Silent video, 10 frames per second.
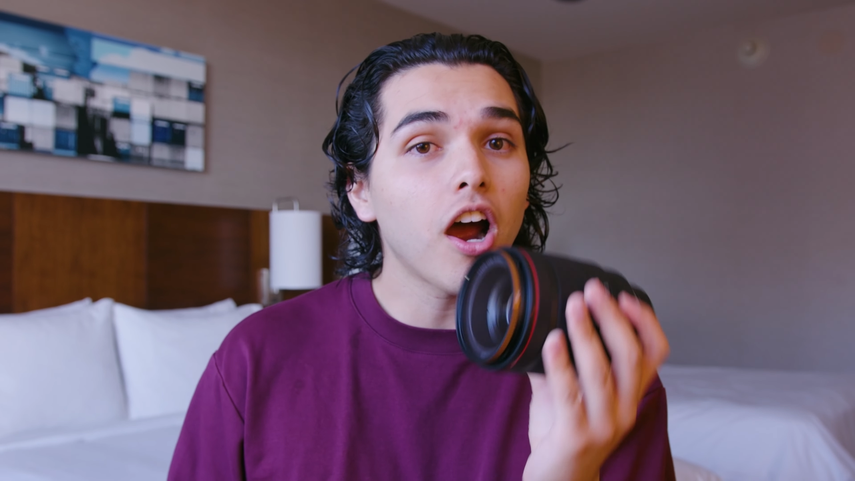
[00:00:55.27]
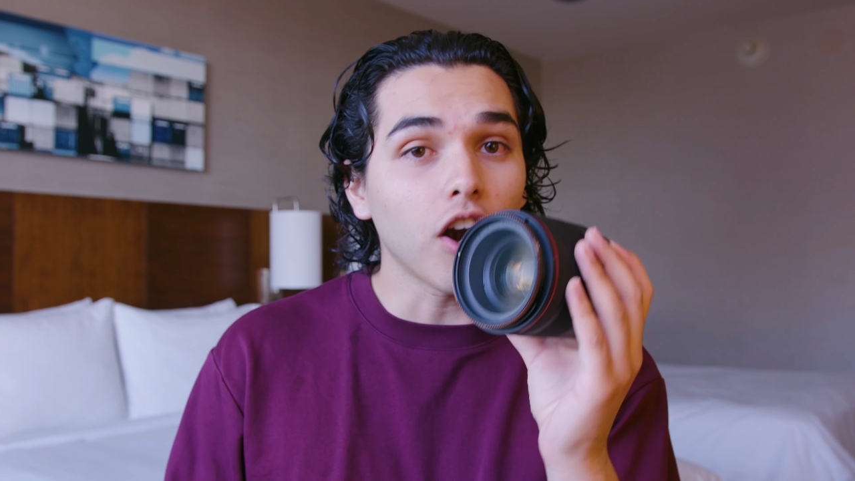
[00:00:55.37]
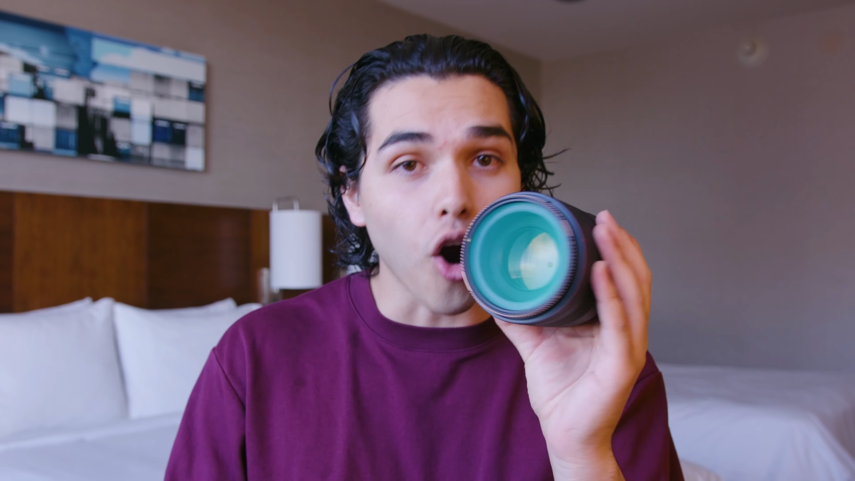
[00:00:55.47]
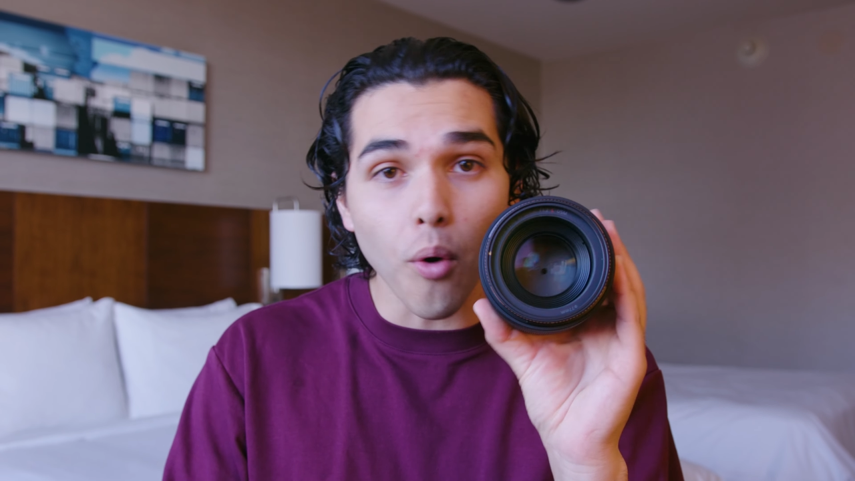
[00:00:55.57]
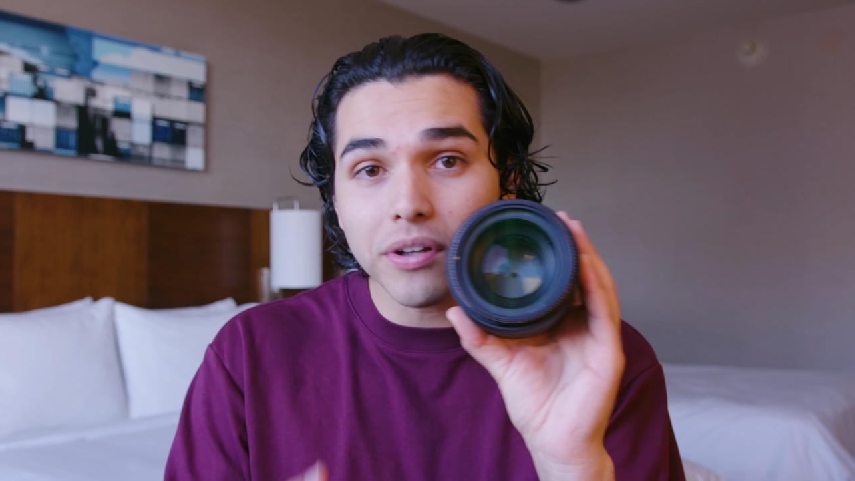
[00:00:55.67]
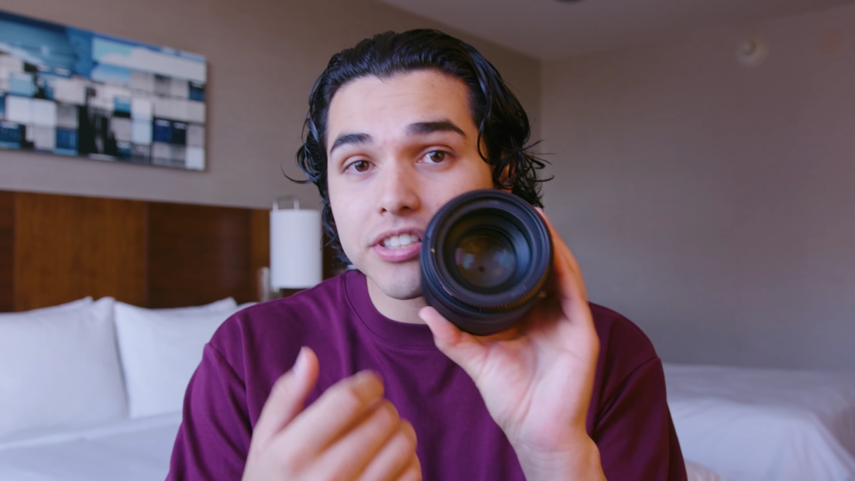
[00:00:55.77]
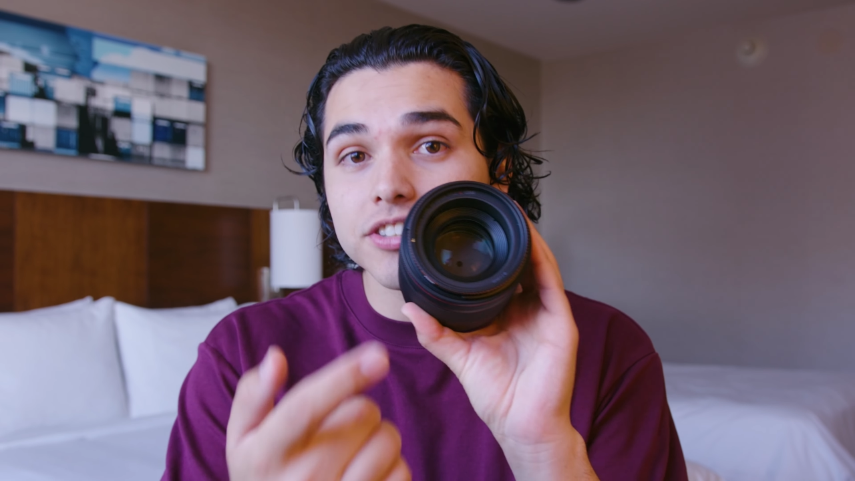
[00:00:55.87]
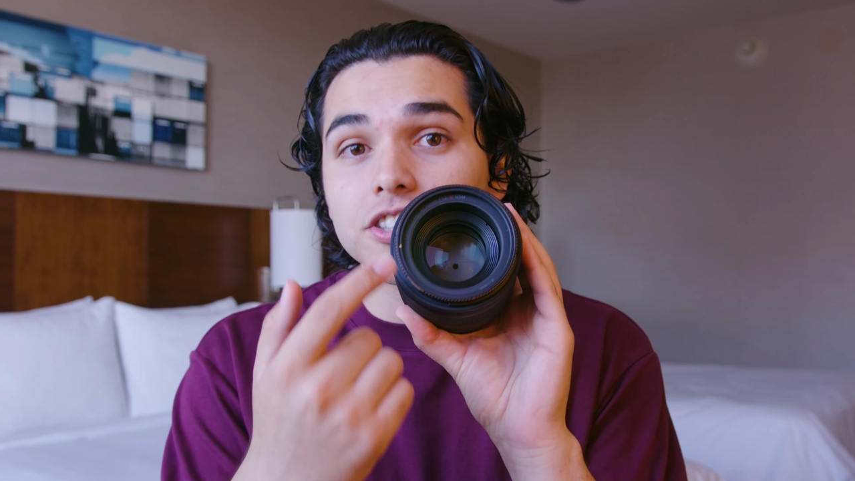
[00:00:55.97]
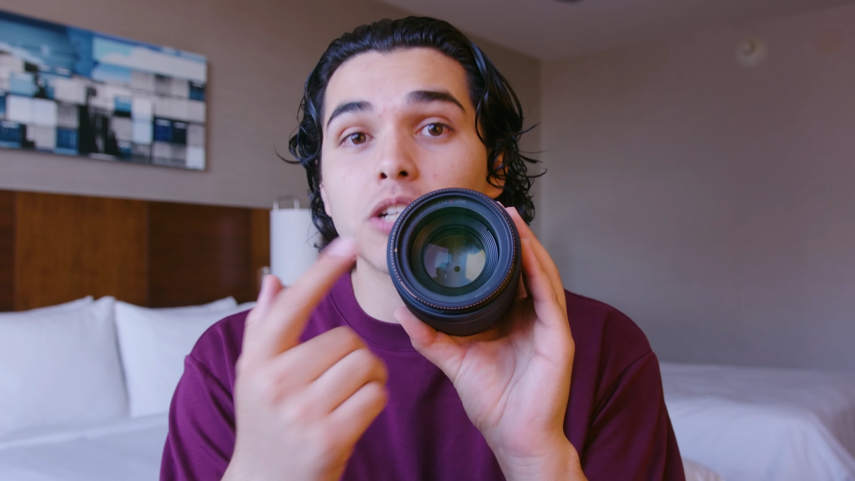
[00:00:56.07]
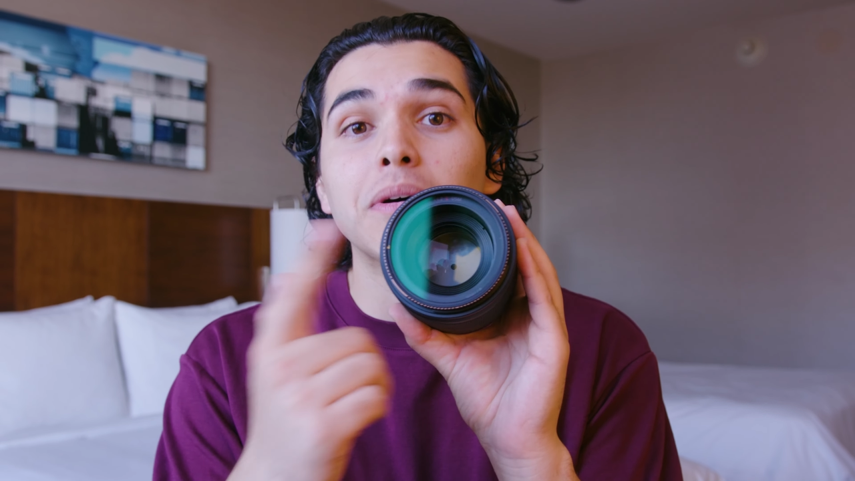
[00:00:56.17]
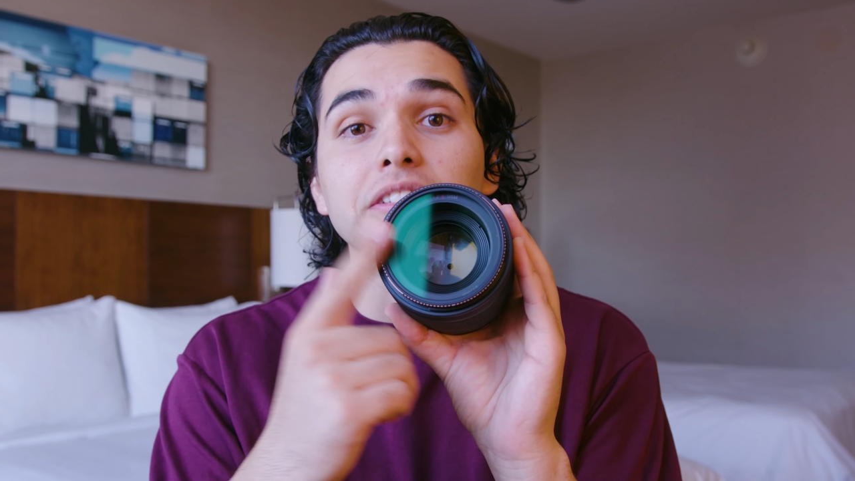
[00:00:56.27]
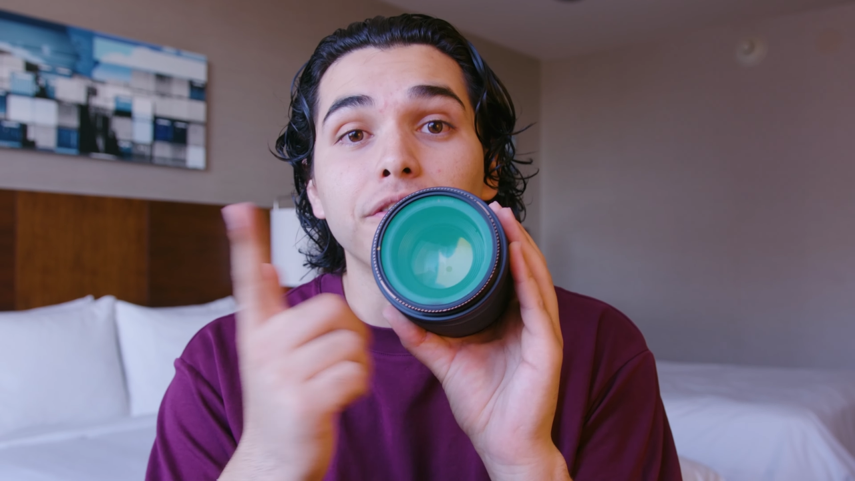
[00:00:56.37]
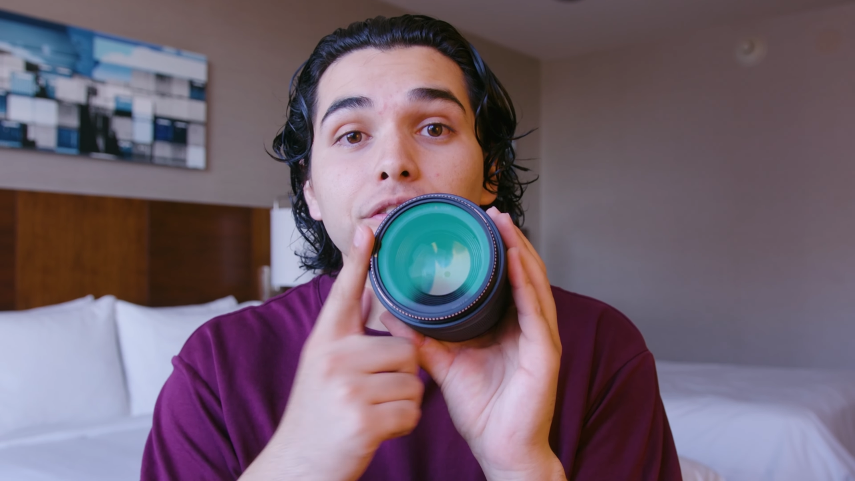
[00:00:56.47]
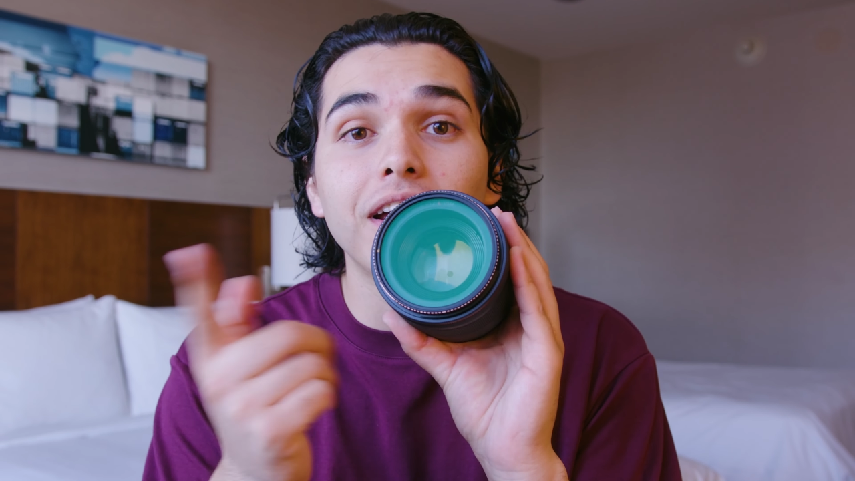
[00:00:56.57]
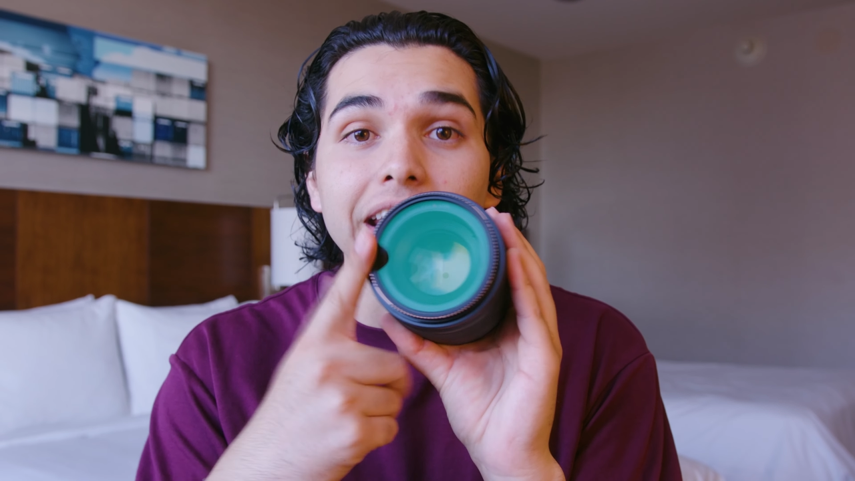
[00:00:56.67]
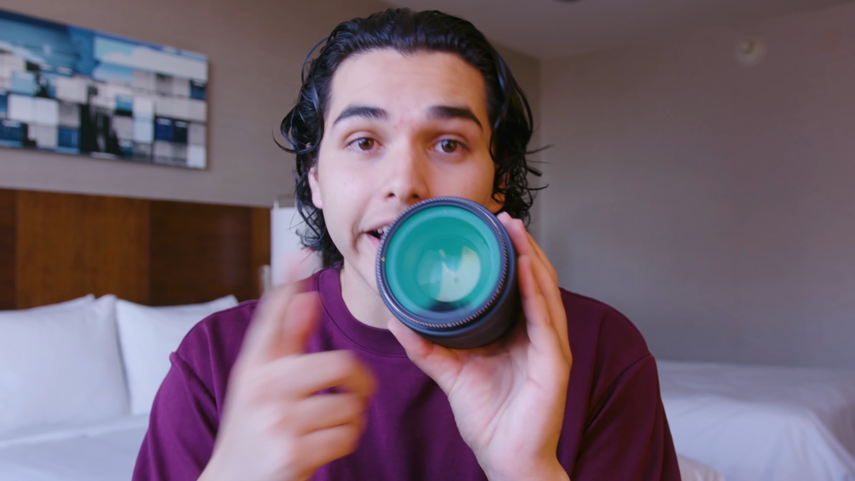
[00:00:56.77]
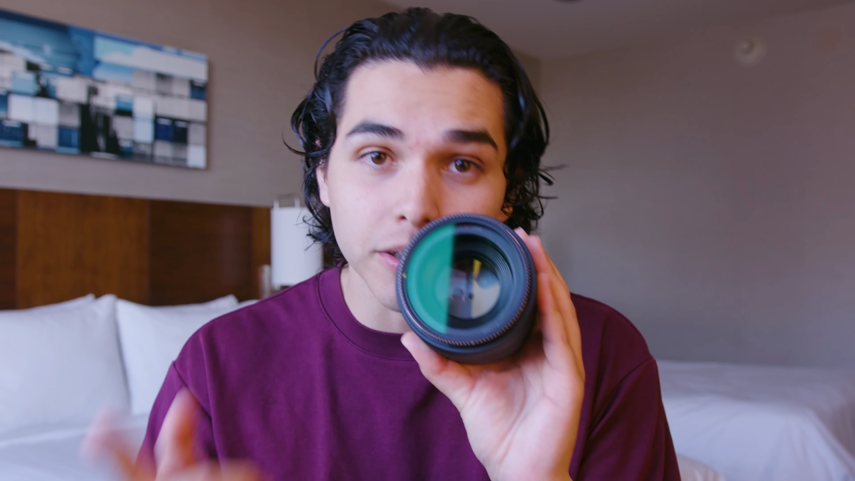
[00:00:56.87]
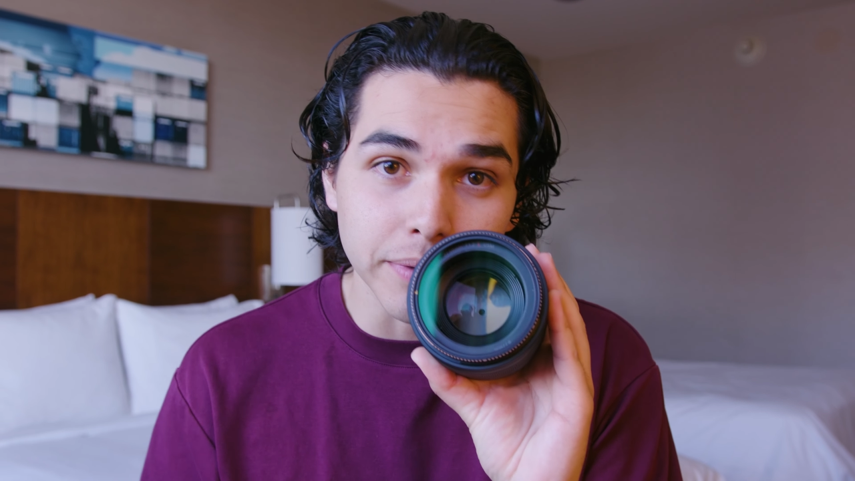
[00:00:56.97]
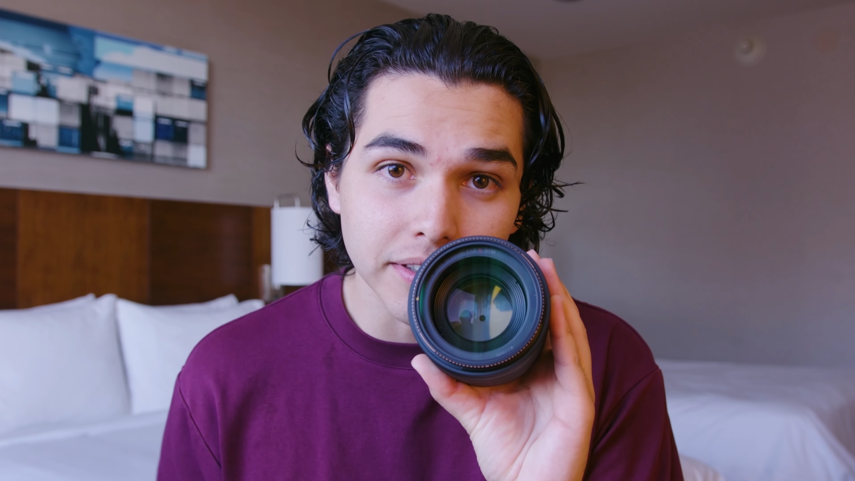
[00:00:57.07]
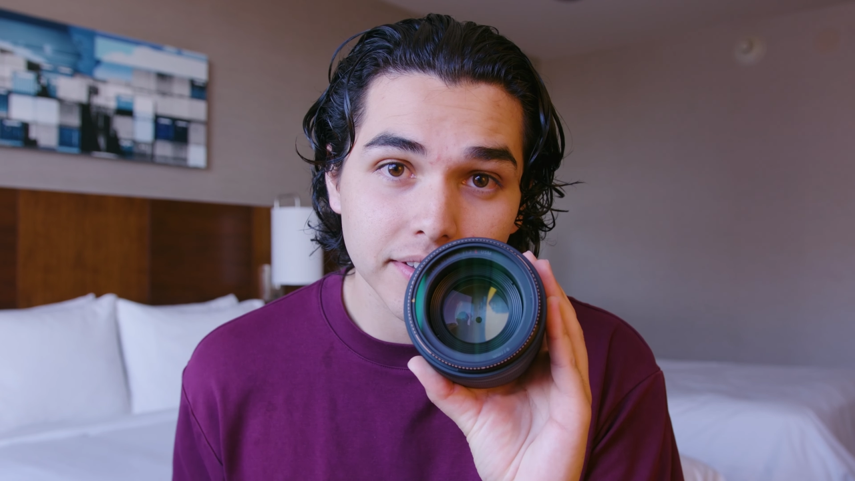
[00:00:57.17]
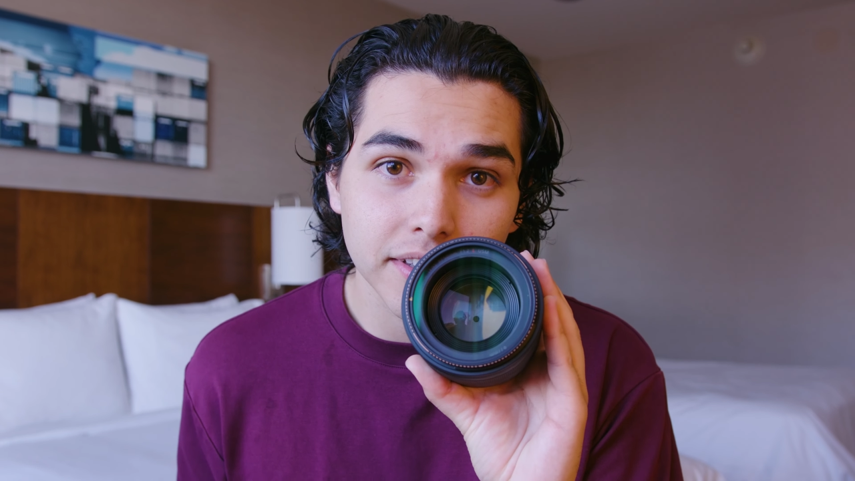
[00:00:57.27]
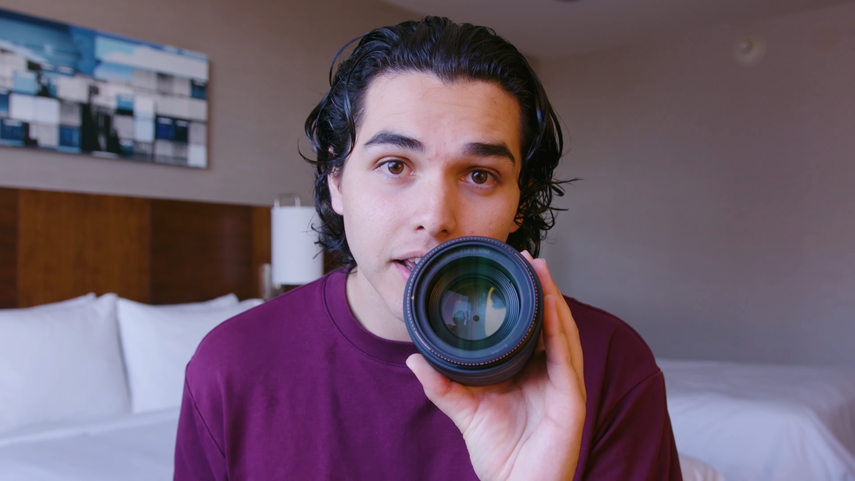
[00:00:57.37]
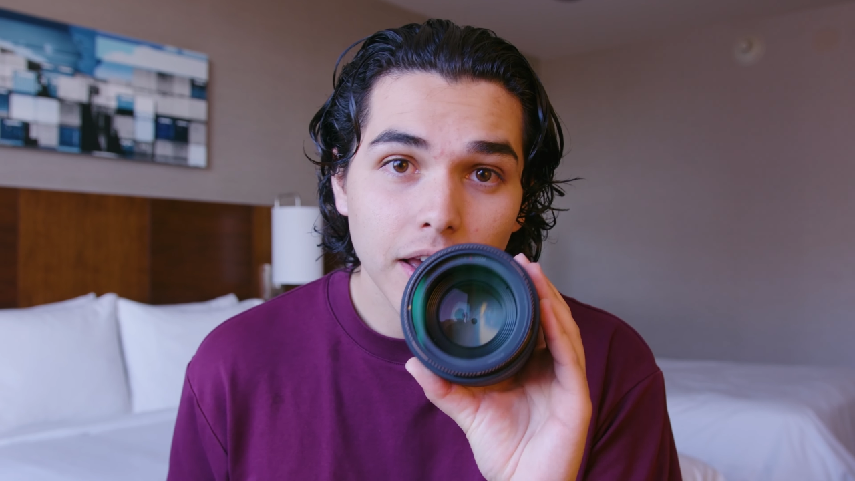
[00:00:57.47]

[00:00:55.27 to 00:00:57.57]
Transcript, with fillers: are always concerned about the front elements.